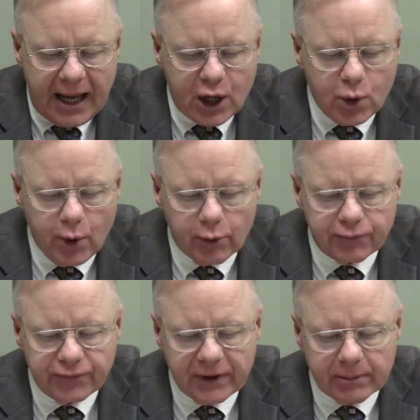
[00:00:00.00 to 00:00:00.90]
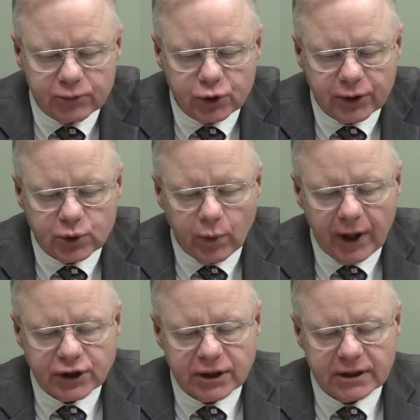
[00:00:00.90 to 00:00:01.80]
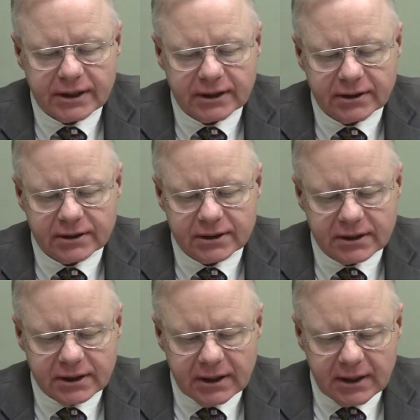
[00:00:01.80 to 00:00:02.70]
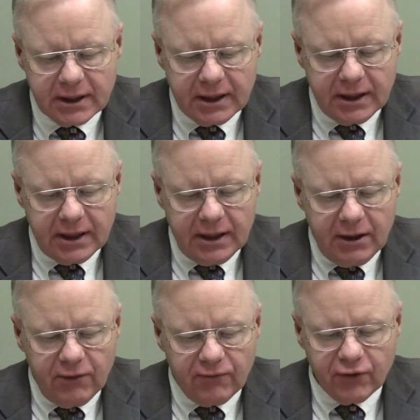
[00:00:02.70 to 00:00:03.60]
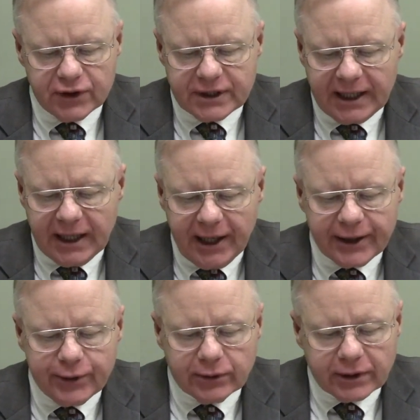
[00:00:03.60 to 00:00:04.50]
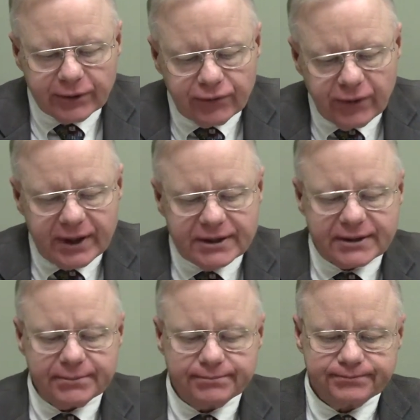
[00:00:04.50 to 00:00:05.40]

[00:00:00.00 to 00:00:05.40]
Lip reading: quote from George Washington's first inaugural address